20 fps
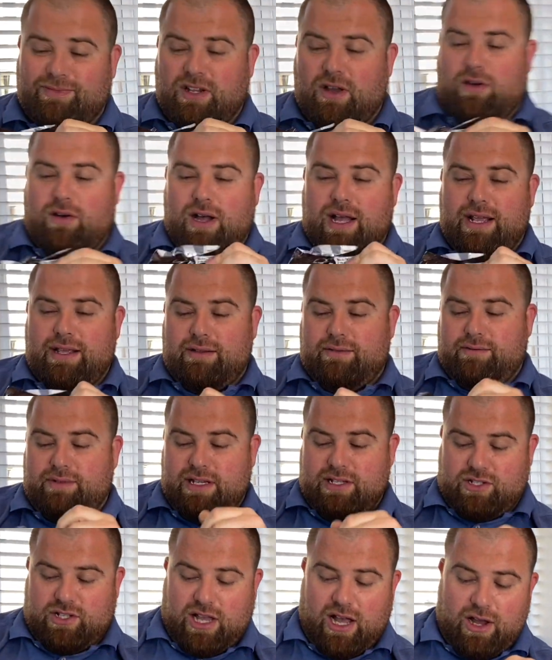All right,
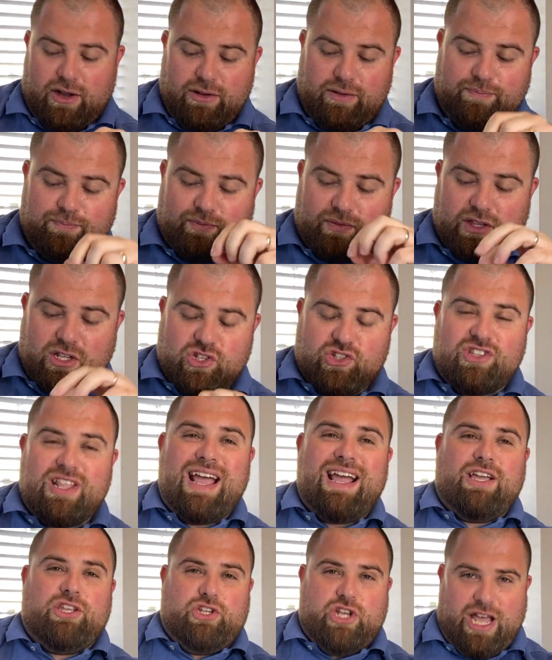let's go. The
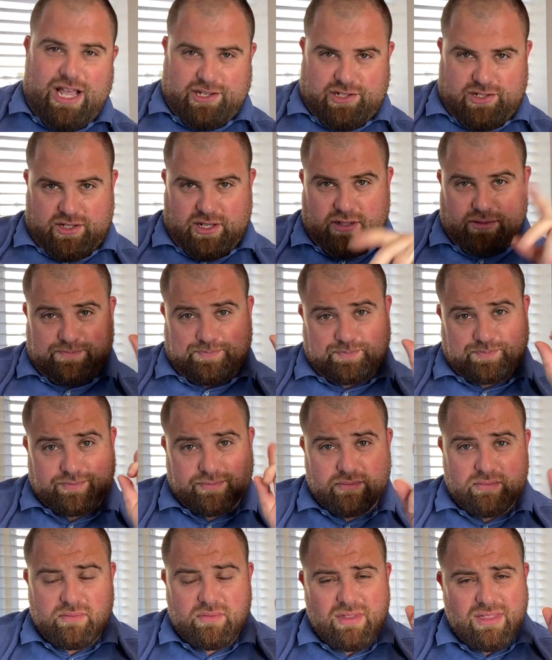snack chest.
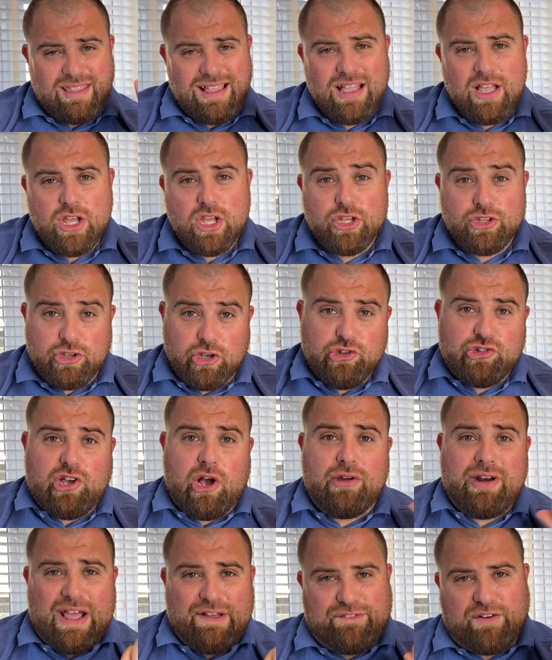Use
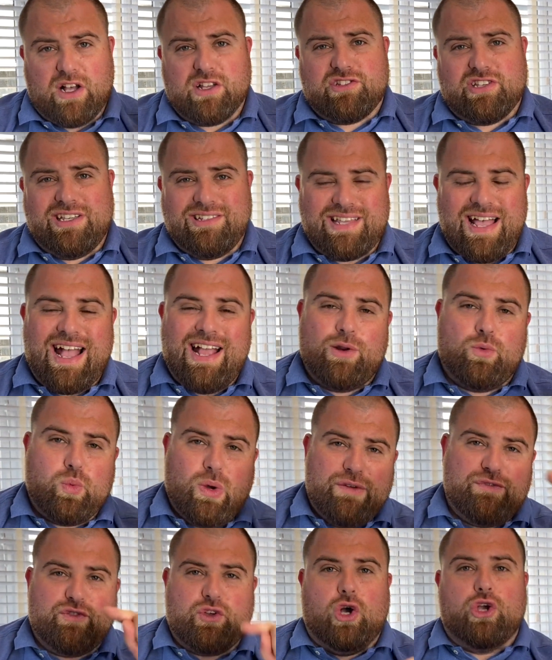code FRC10.
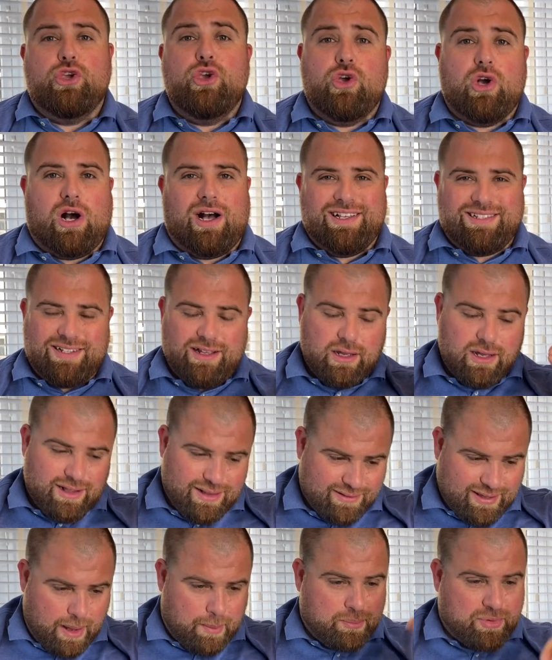We've got you guys
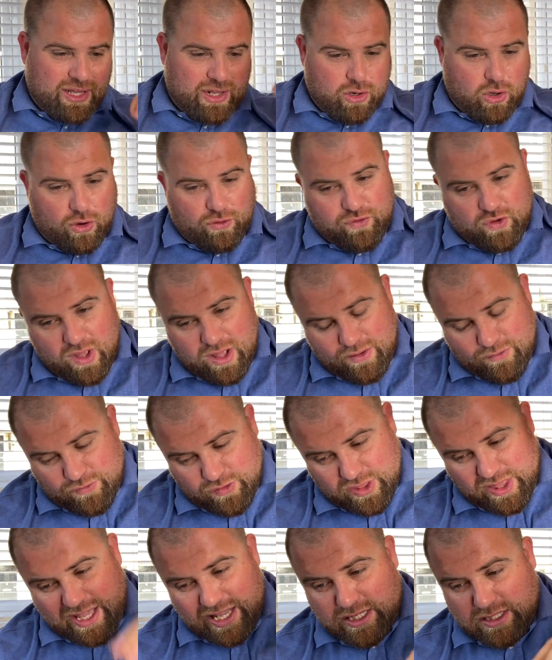10% off
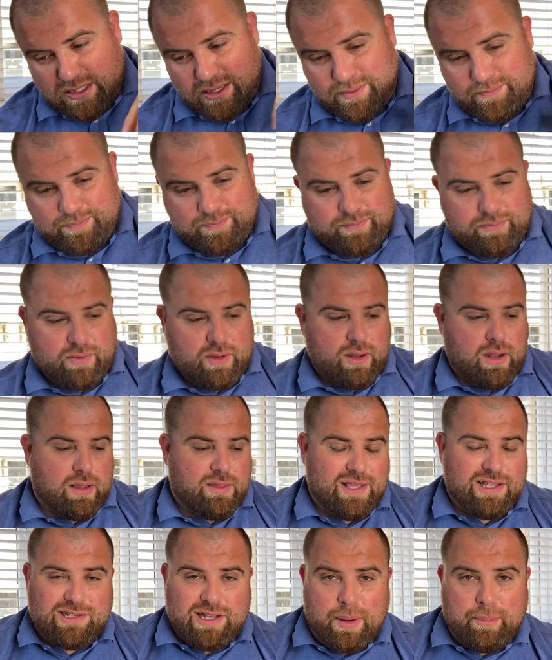for these,
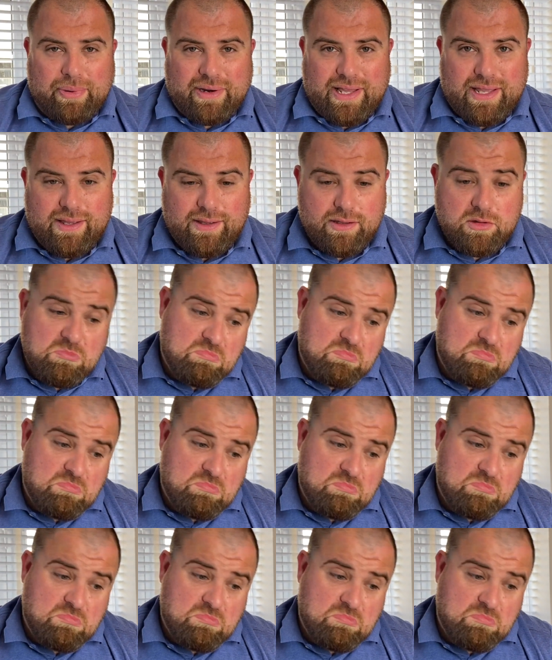this company.